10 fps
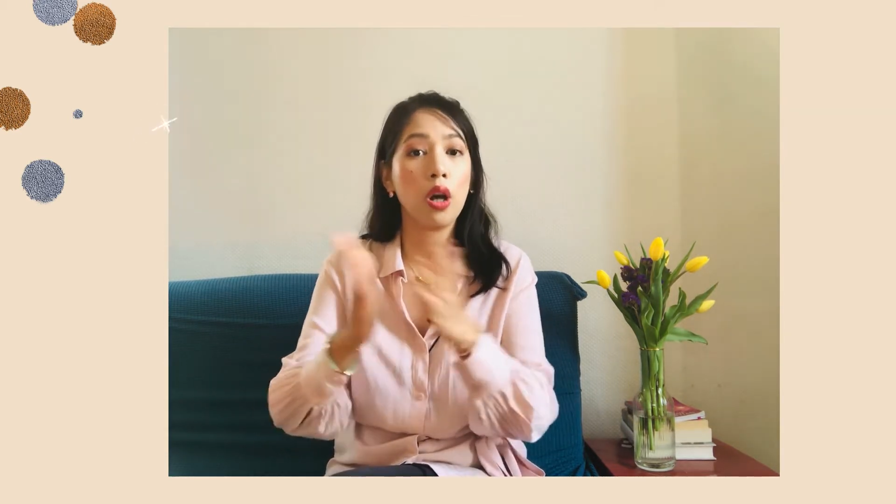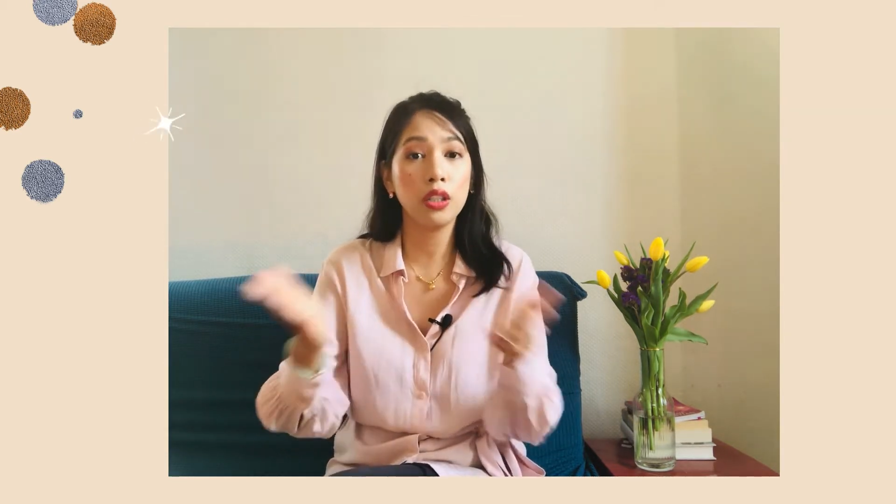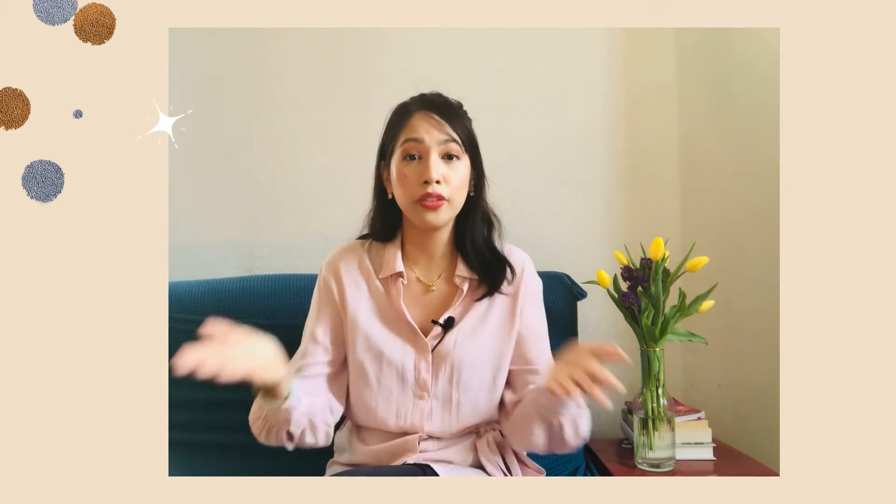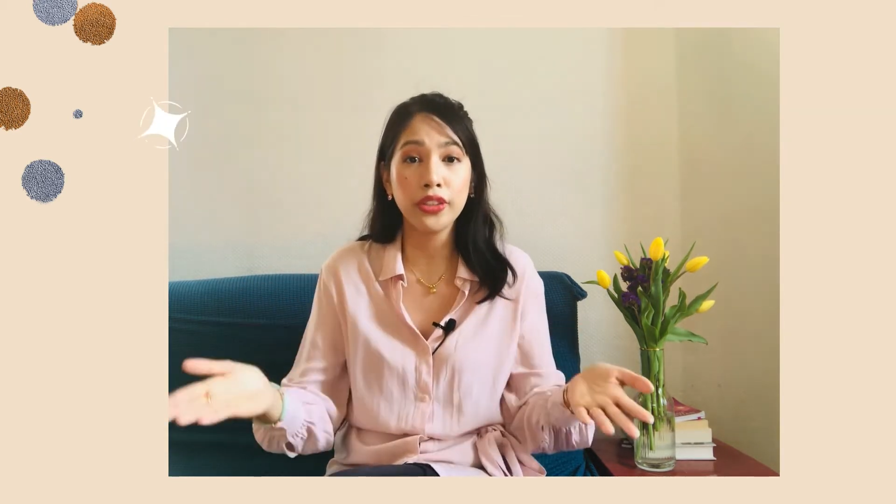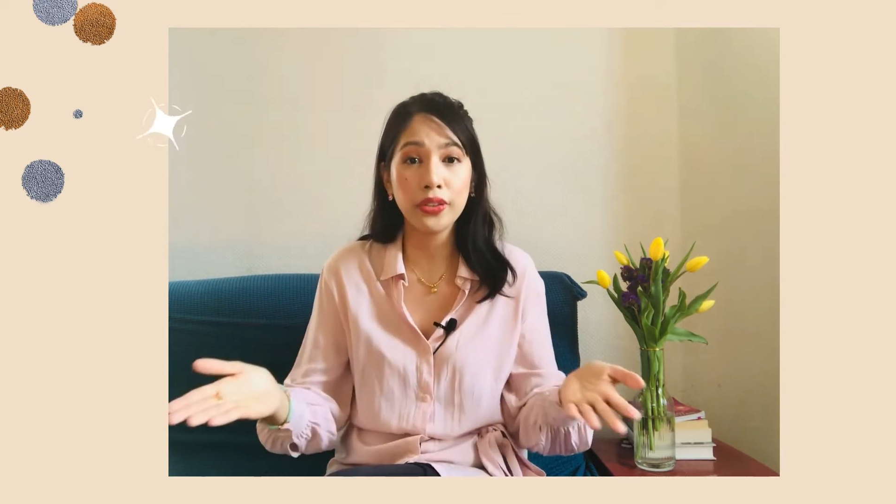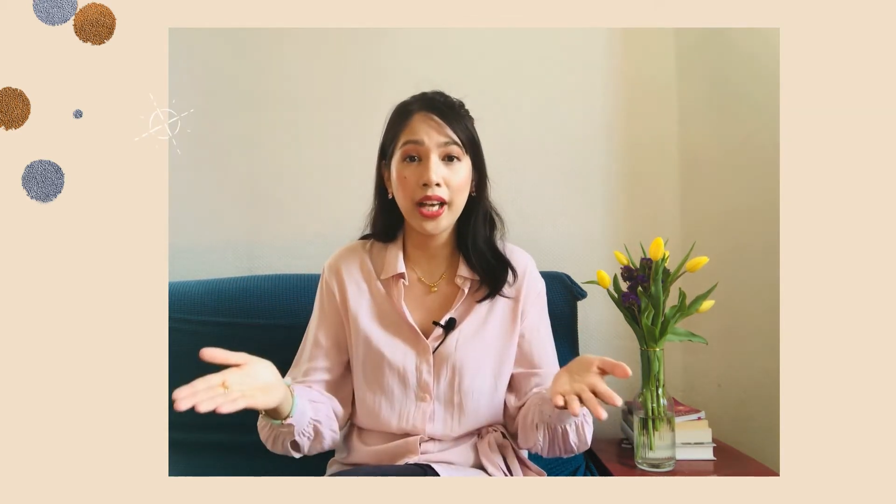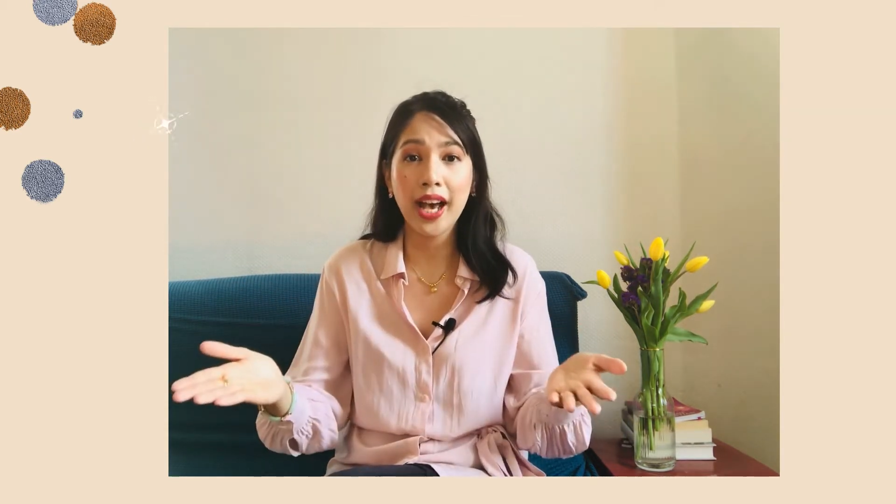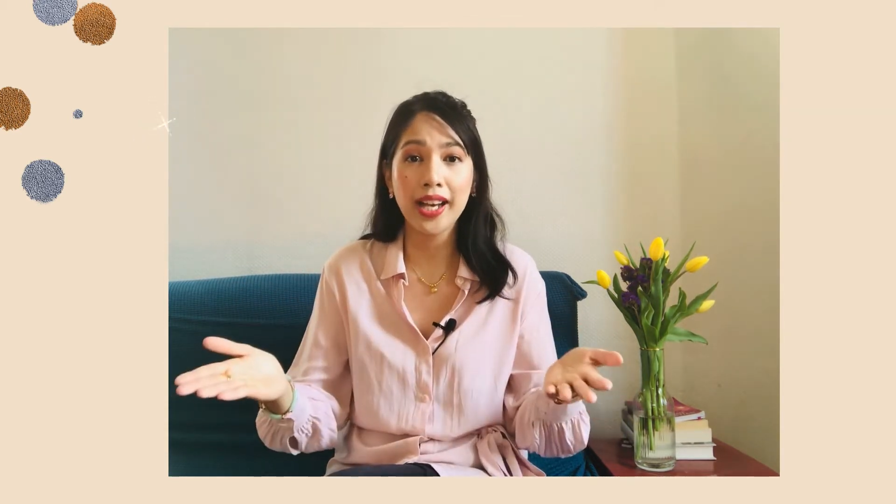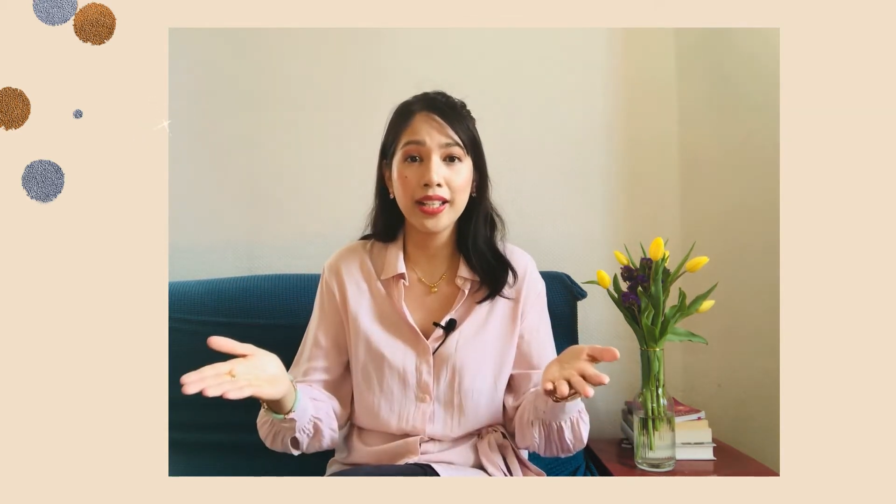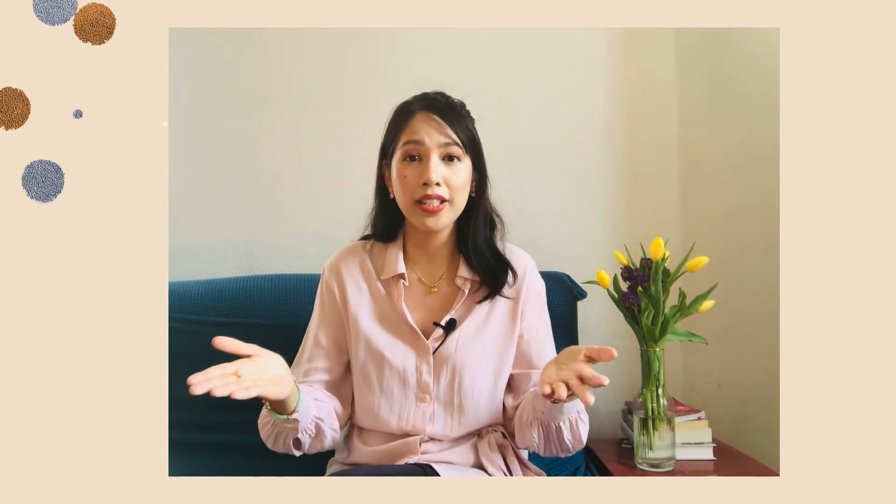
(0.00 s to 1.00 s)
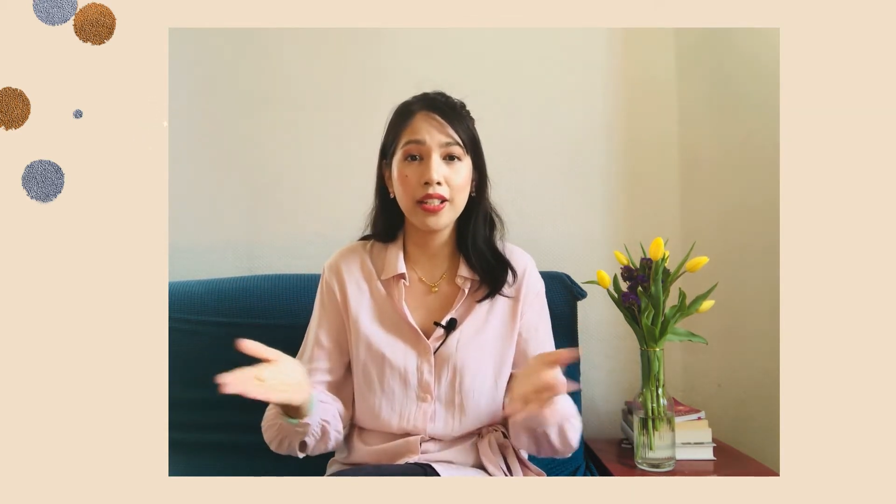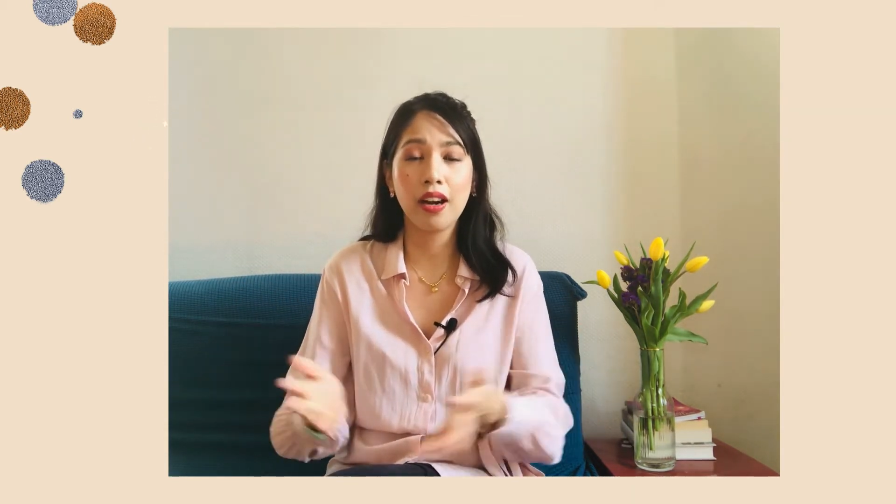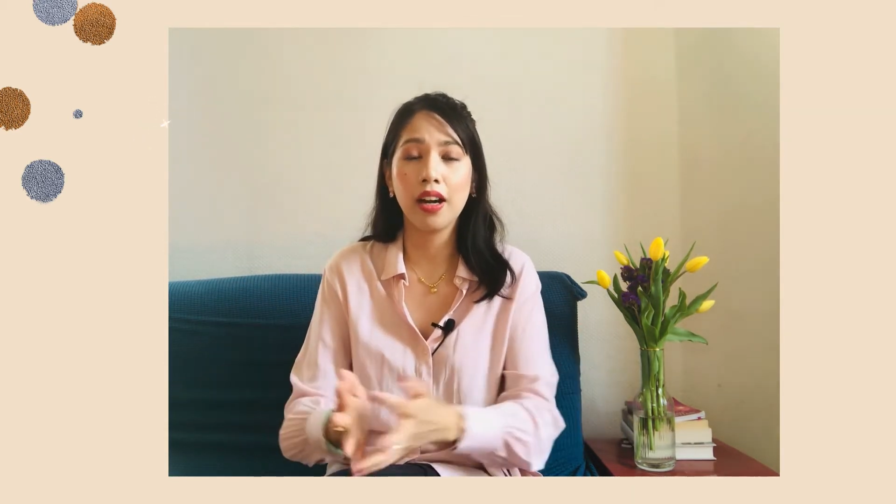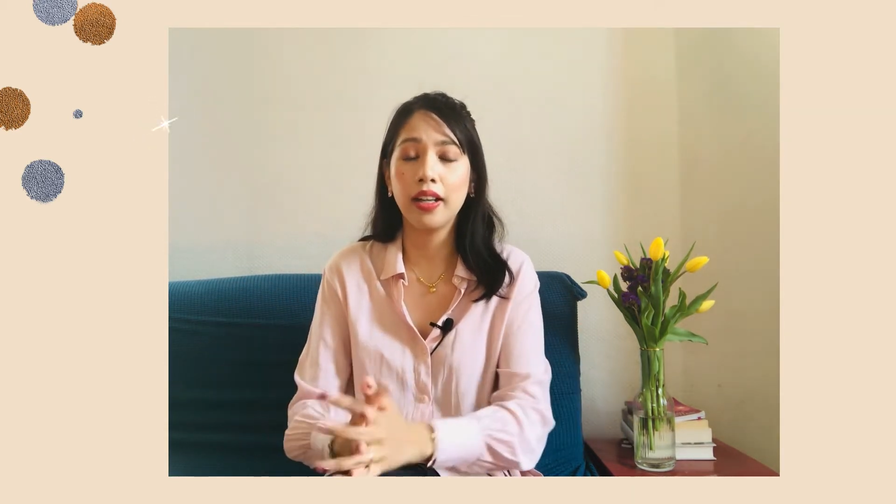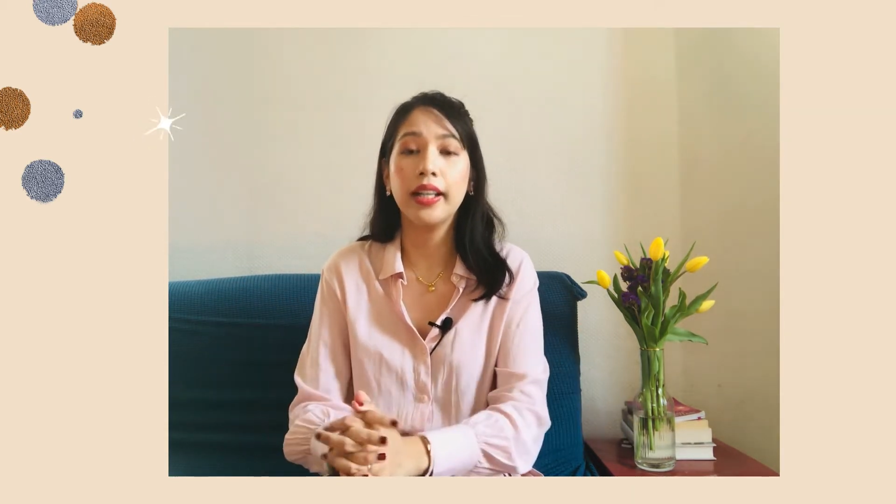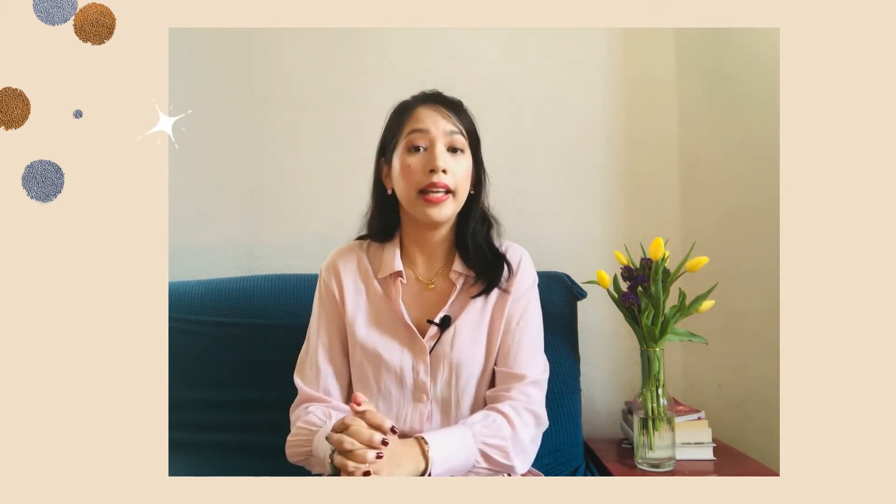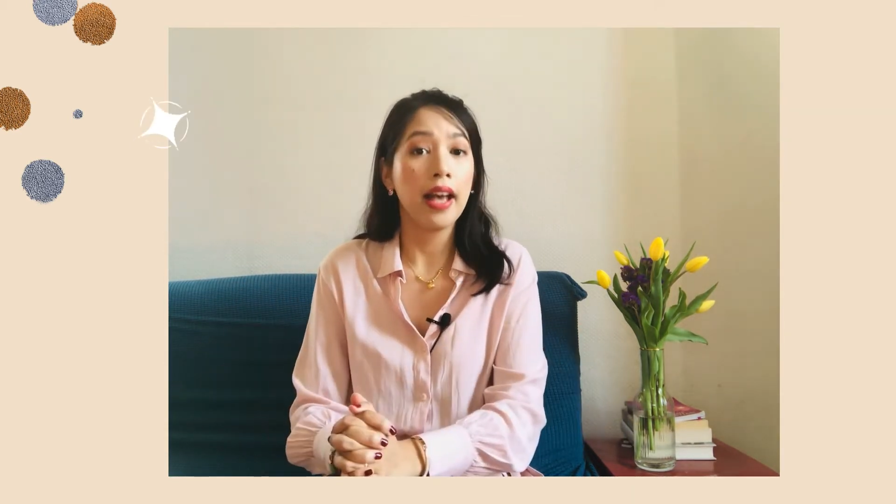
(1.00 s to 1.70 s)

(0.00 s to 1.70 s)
all of you guys are